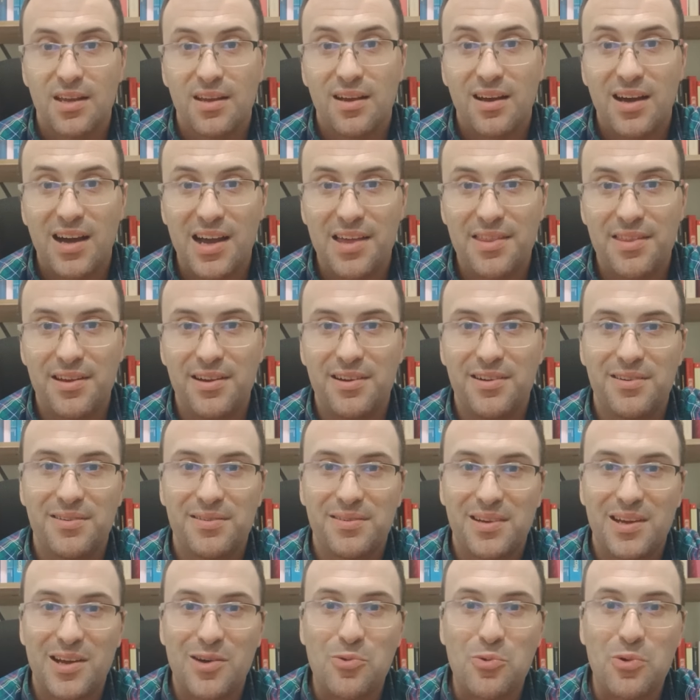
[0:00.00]
Hi there,
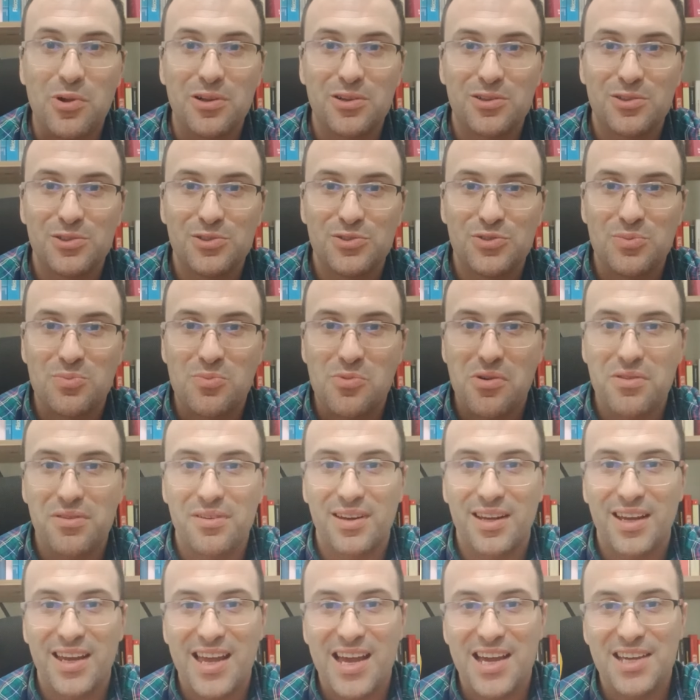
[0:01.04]
and welcome to Modern
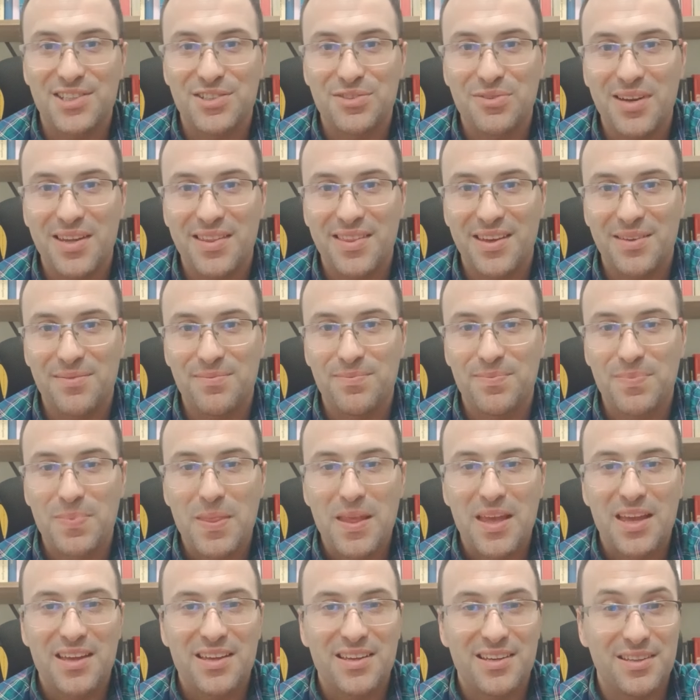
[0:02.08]
AI Trading.
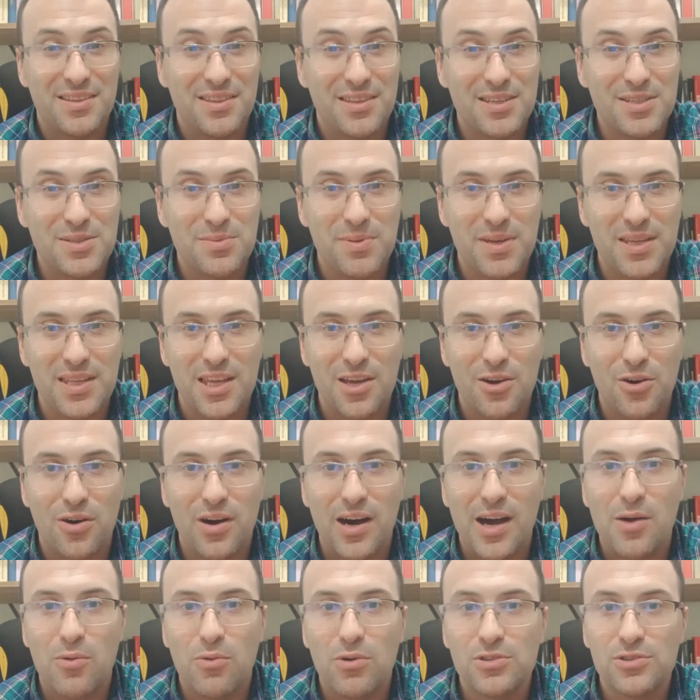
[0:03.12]
In this video,
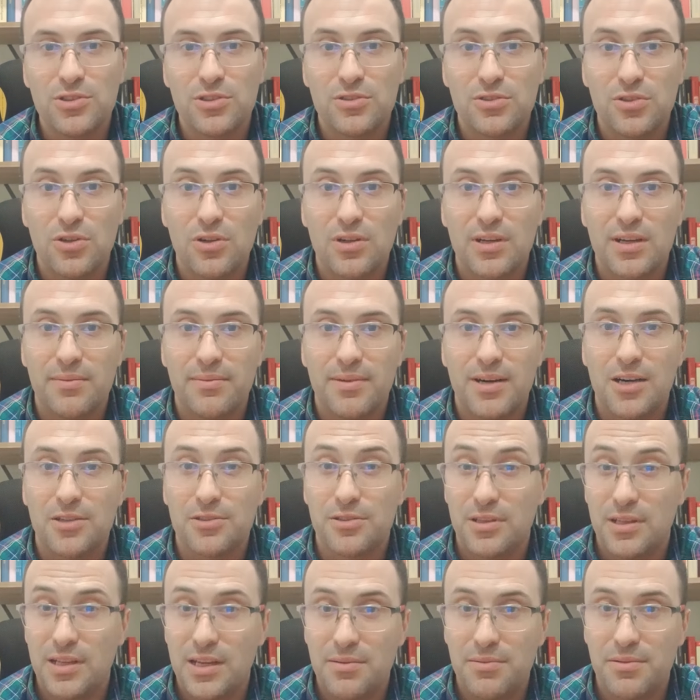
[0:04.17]
I want to talk
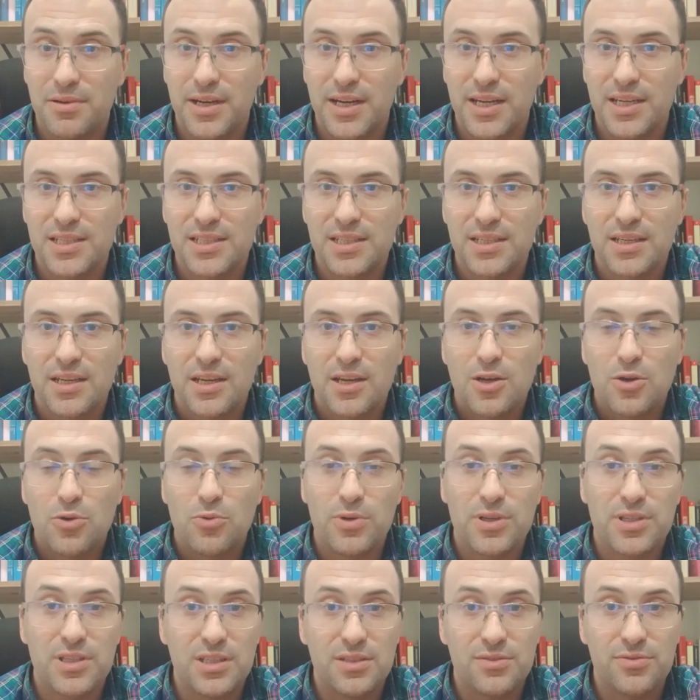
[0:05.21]
about leverage,
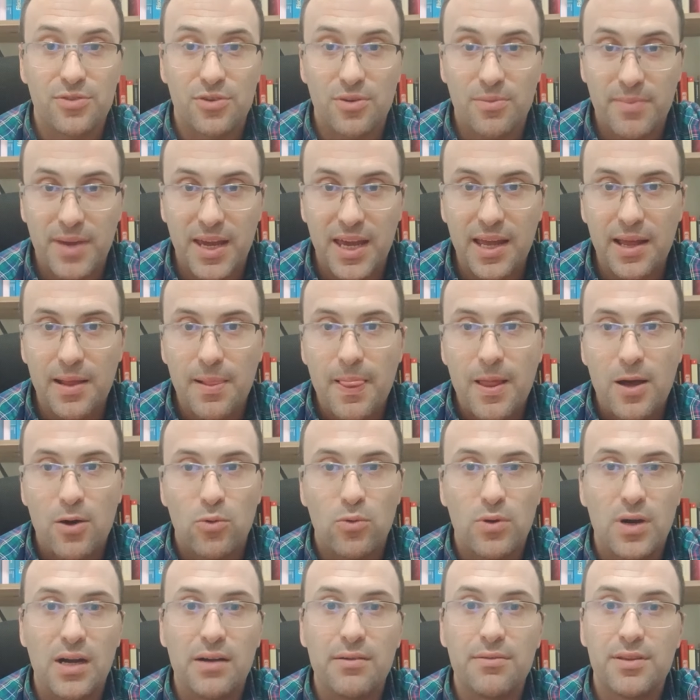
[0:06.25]
which is for me
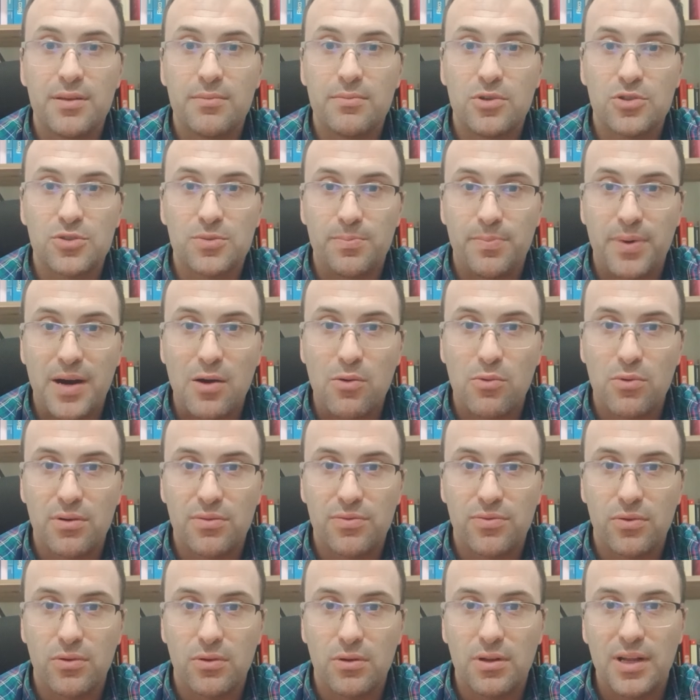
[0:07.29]
one of the most
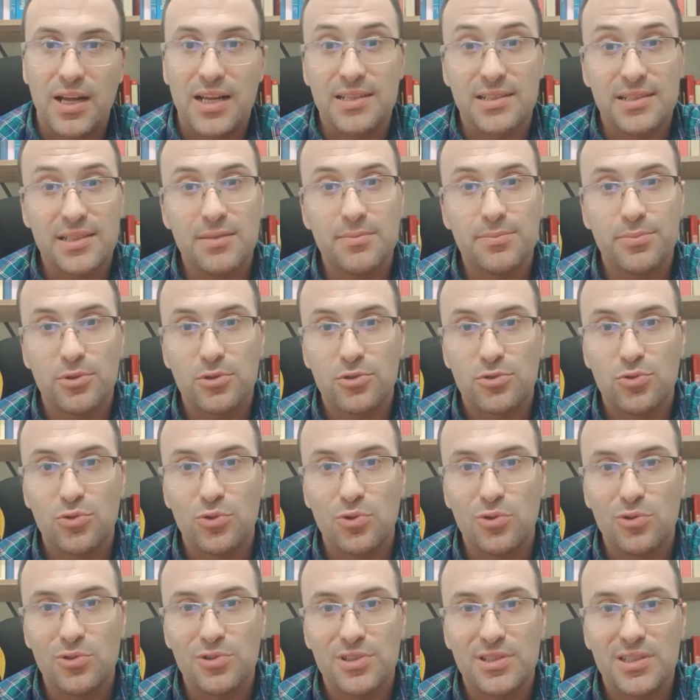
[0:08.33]
powerful and simple
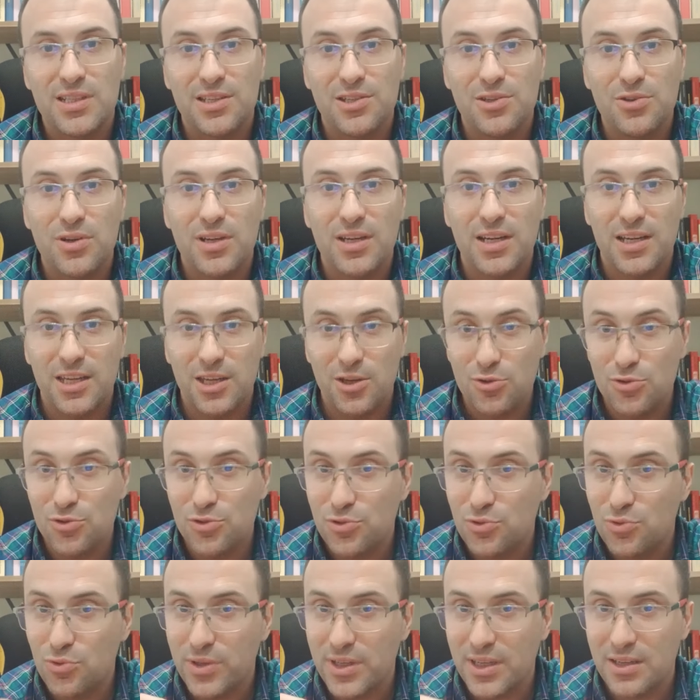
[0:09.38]
tools that you can use
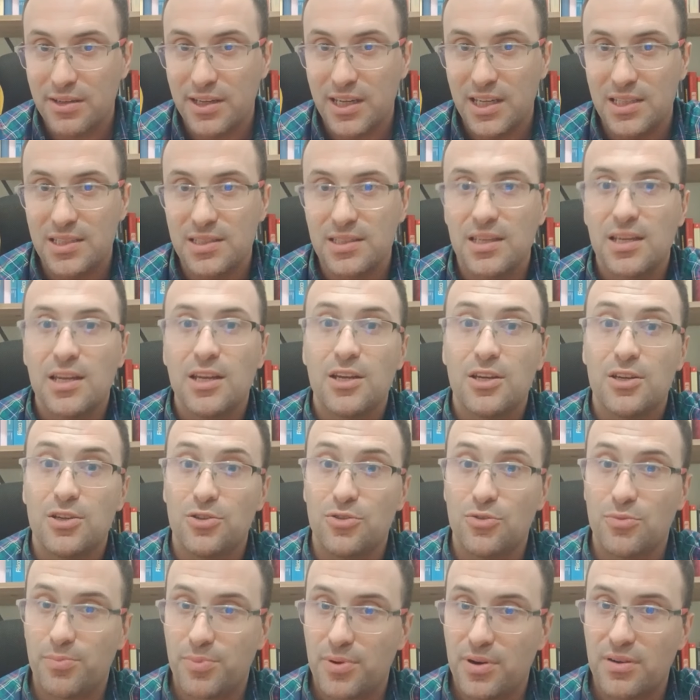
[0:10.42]
to increase your
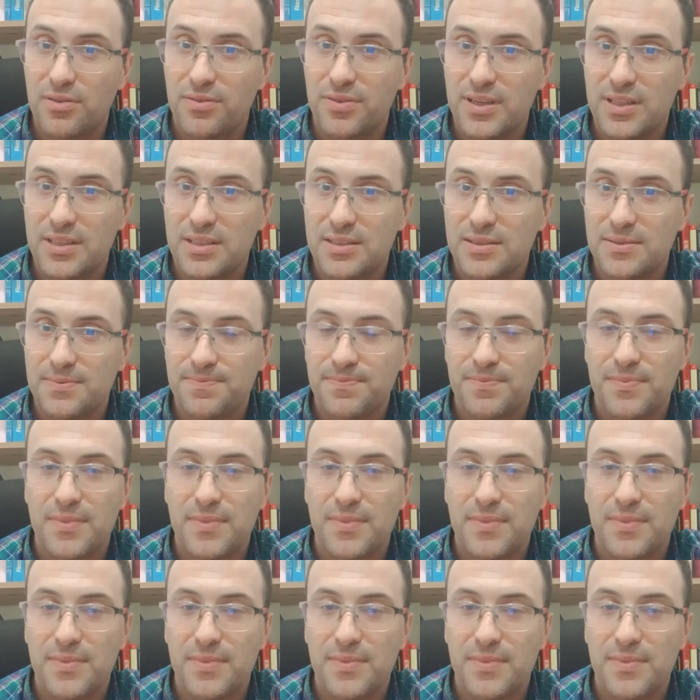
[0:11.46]
profits.